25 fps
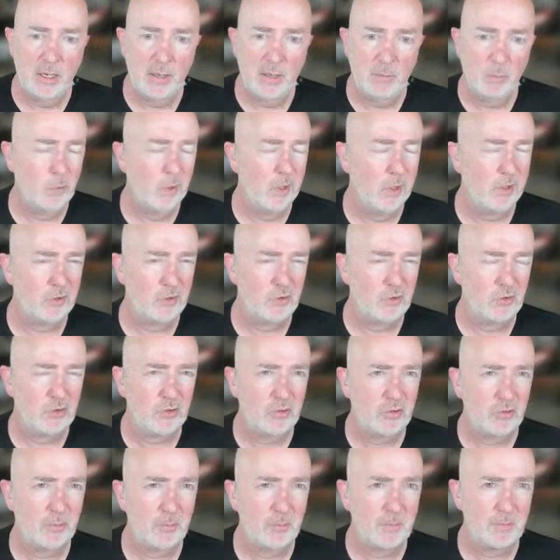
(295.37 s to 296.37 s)

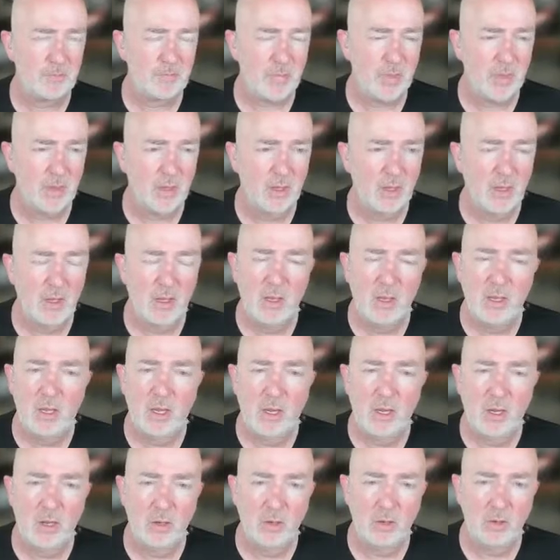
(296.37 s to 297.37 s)
which
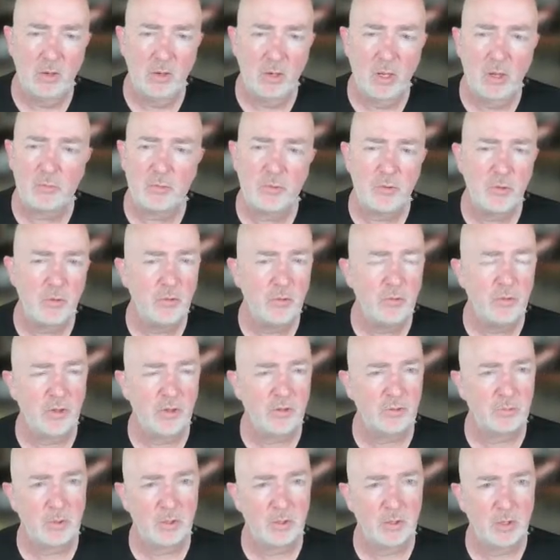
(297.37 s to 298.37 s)
I'll do this,
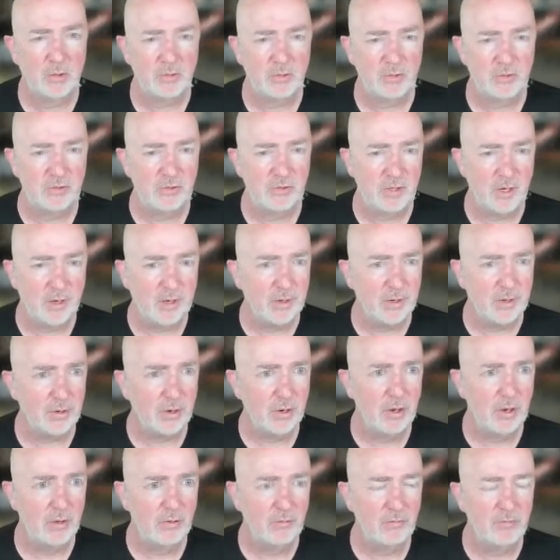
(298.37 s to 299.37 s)
but I'll start
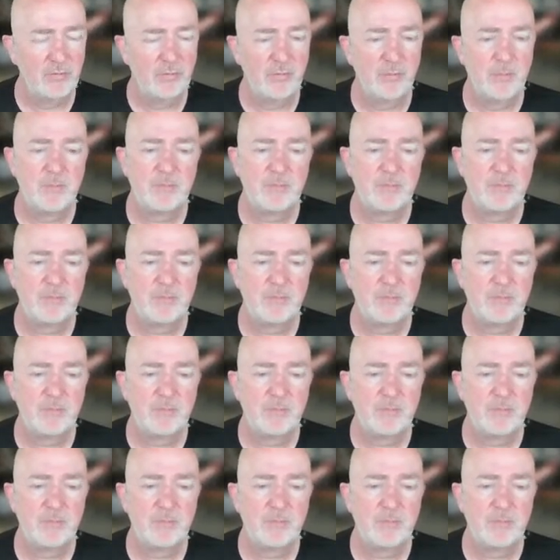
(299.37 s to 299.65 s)
off